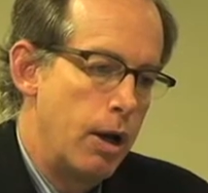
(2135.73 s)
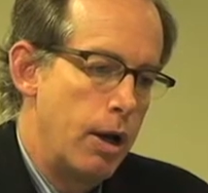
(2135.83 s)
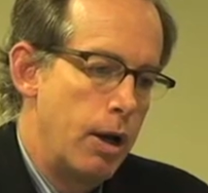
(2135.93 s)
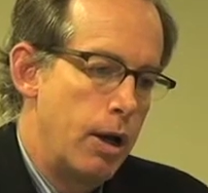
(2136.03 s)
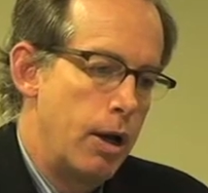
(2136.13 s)

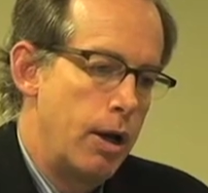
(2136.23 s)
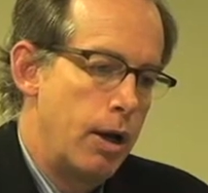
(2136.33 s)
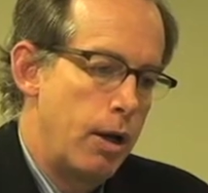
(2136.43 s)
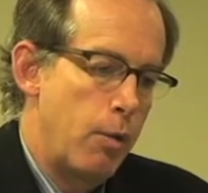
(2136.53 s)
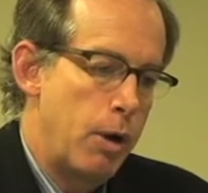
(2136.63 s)
uh,
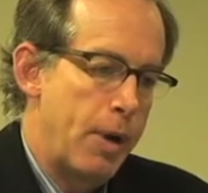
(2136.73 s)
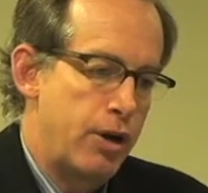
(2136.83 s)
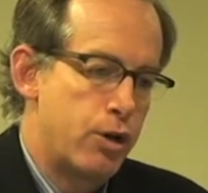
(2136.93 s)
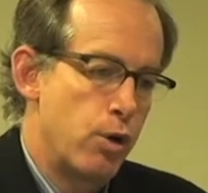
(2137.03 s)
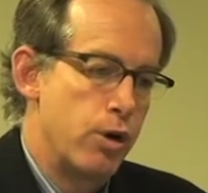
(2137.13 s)
want to make
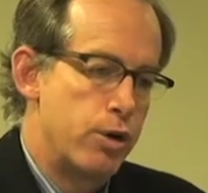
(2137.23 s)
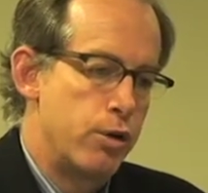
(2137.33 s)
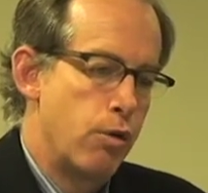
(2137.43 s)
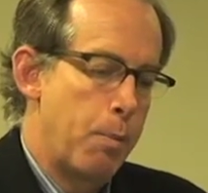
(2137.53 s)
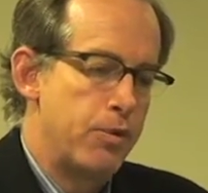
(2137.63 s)
sure
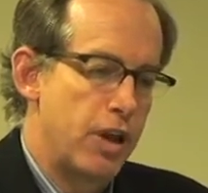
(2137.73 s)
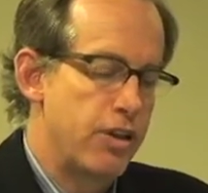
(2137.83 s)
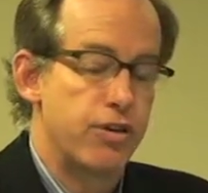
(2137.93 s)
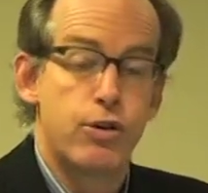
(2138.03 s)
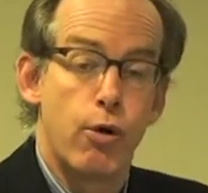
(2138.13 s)
to represent
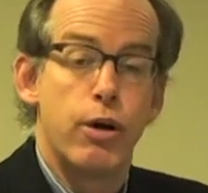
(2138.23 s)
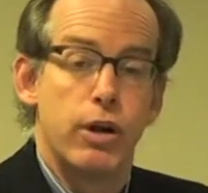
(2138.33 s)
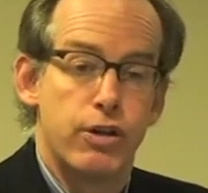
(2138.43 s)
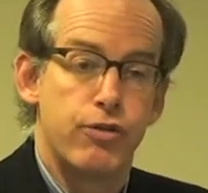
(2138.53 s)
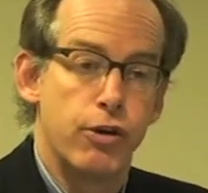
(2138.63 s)
the story in
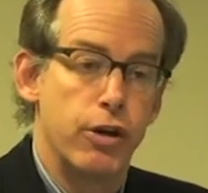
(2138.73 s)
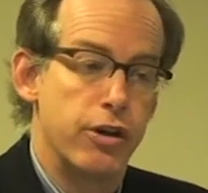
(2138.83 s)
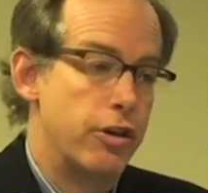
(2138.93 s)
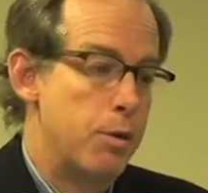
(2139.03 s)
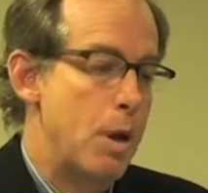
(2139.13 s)
its
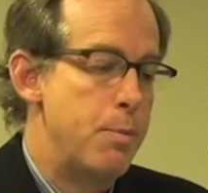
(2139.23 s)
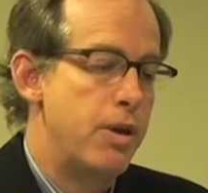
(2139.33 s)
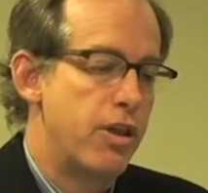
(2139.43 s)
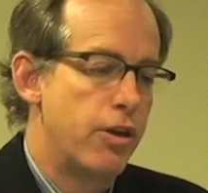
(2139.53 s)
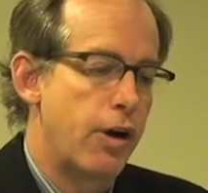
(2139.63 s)
fullness. And it may be
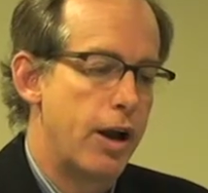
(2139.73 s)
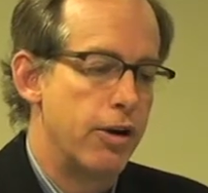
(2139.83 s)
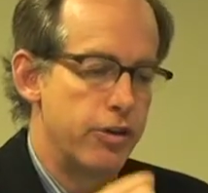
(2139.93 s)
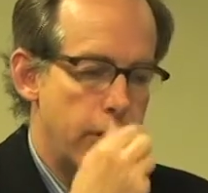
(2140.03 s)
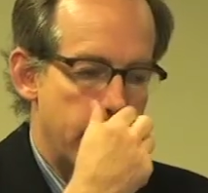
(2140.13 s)
that the
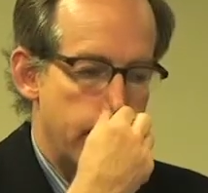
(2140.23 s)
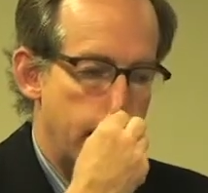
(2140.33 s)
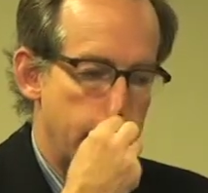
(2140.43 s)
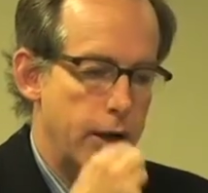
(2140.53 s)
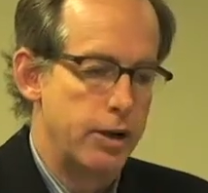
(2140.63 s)
letters and
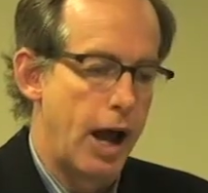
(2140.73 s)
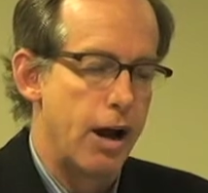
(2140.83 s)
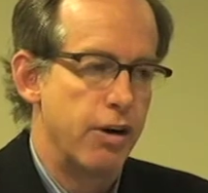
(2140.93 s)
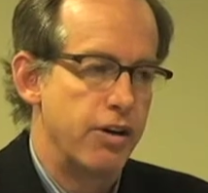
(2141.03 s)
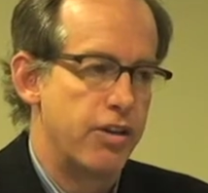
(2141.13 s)
uh,
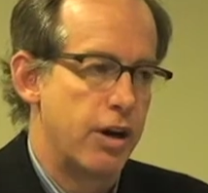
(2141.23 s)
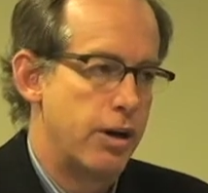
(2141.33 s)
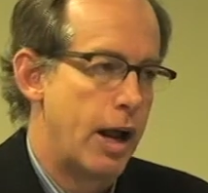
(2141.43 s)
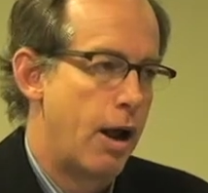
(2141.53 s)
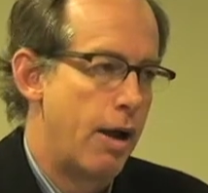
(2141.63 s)
diaries that
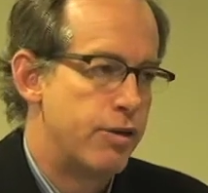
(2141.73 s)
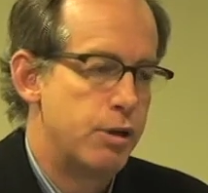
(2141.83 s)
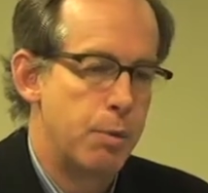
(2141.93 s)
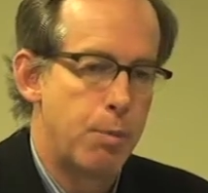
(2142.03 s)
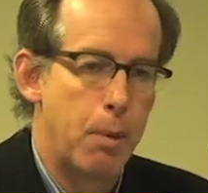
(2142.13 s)
have
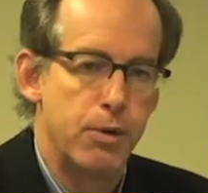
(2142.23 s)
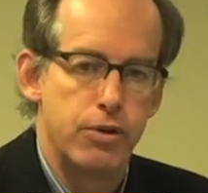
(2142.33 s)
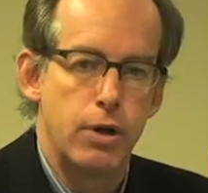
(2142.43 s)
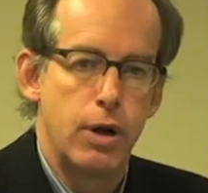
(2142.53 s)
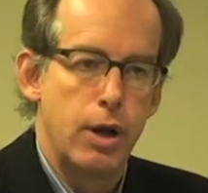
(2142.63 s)
since been
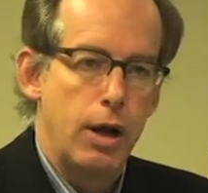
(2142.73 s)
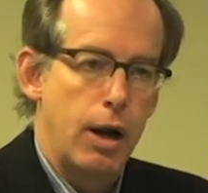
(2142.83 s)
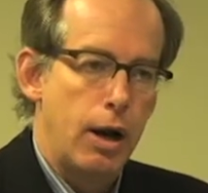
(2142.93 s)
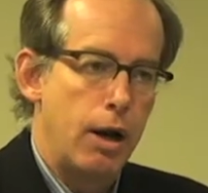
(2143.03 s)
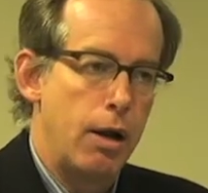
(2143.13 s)
published
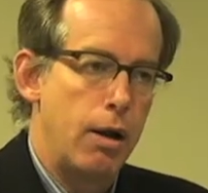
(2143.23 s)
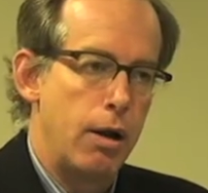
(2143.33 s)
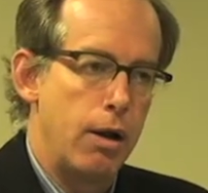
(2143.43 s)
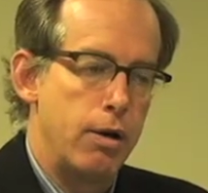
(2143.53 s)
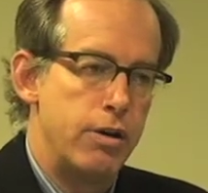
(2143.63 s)

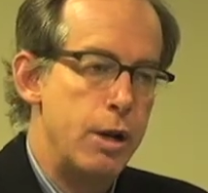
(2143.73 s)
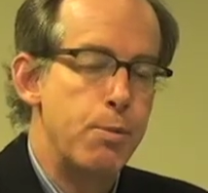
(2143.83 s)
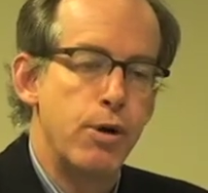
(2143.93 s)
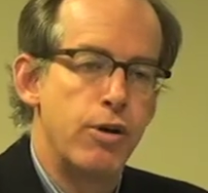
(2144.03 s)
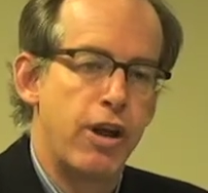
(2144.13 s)

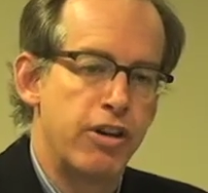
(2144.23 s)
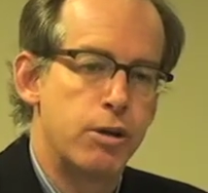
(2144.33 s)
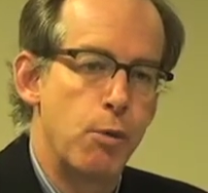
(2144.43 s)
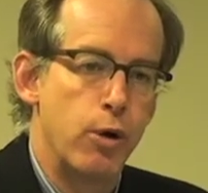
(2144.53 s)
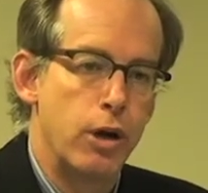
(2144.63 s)
deep in her
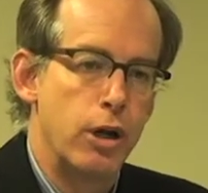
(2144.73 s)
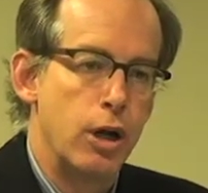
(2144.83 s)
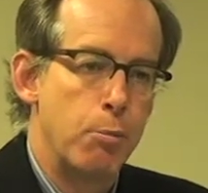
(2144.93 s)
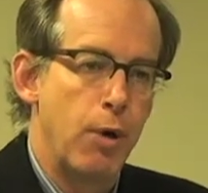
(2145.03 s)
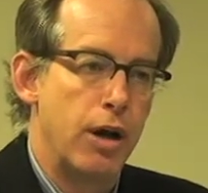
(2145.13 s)
testimony,
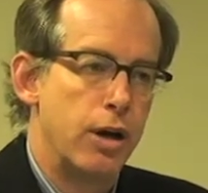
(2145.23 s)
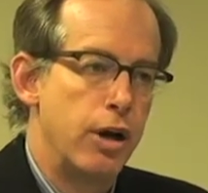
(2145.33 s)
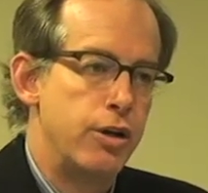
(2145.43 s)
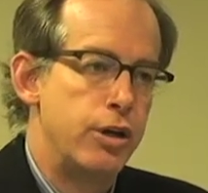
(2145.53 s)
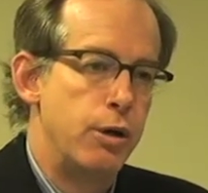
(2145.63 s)
but
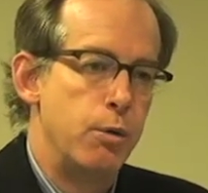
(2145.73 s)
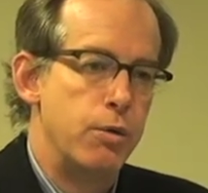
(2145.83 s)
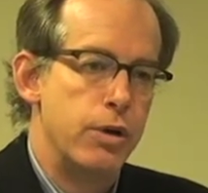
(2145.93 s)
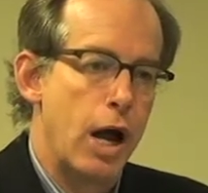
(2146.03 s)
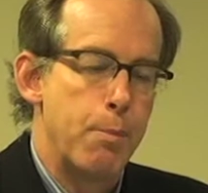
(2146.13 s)
she
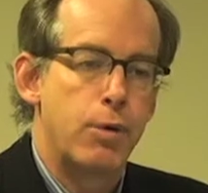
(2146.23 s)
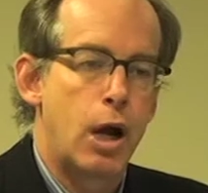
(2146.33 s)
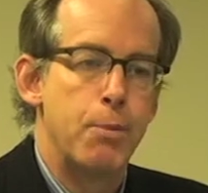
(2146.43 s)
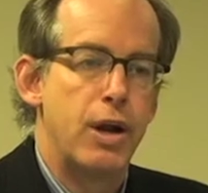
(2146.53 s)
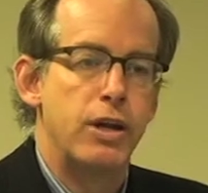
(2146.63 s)
did not
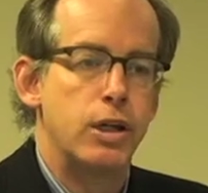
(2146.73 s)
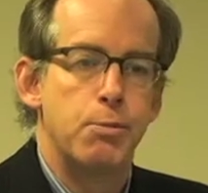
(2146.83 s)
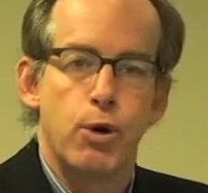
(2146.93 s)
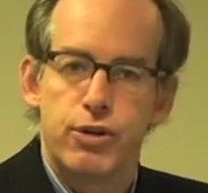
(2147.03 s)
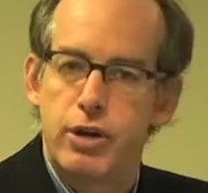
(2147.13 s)
become an
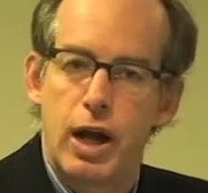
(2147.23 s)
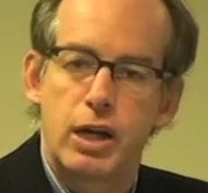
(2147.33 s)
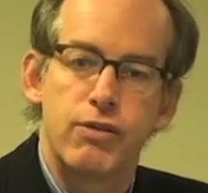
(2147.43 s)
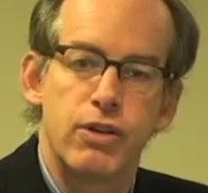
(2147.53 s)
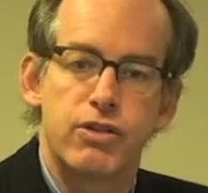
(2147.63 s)
anti-abortion
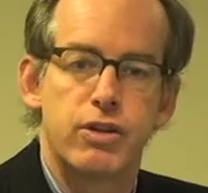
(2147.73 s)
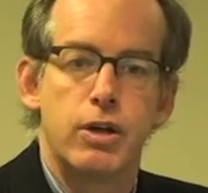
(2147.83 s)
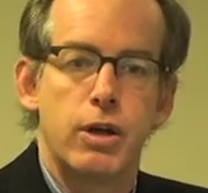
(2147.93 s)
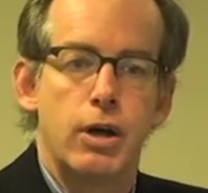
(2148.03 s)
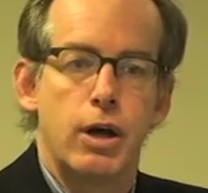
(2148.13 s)
activist.
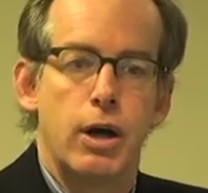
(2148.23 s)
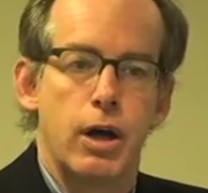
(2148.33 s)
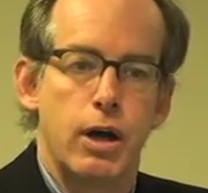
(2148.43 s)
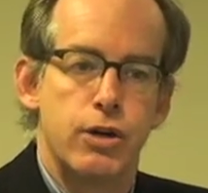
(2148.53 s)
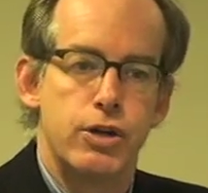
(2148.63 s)

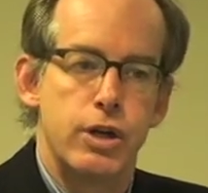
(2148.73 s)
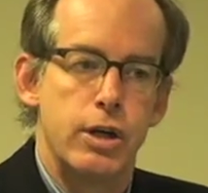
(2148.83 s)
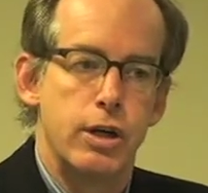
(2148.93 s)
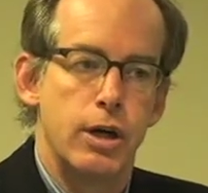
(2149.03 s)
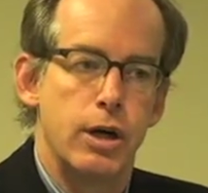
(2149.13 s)
Uh,
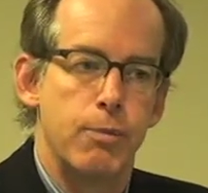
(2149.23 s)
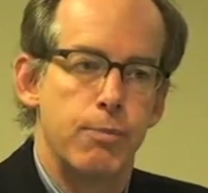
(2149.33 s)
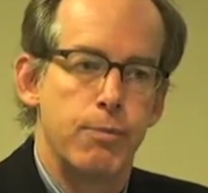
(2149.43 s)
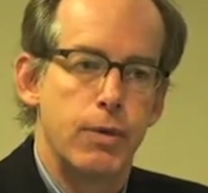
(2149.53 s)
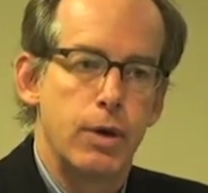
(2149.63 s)
she um,